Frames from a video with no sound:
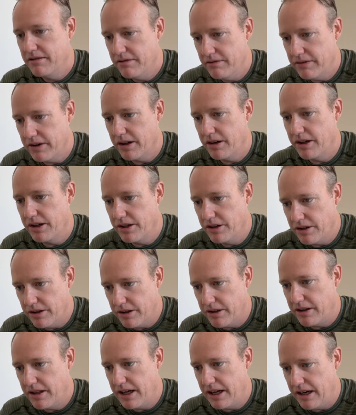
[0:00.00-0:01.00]
Very
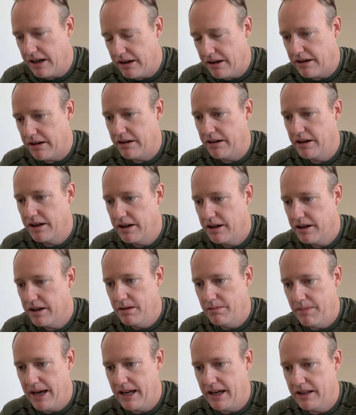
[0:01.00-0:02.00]
good there.
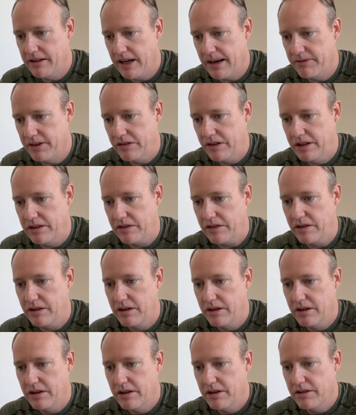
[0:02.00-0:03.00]
Matt had top visits,
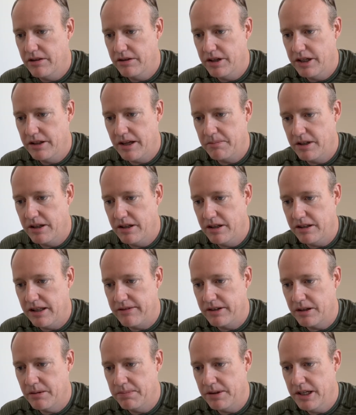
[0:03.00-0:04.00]
13 attempted,
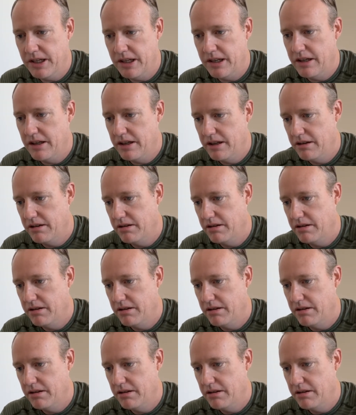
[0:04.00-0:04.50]
11 completed.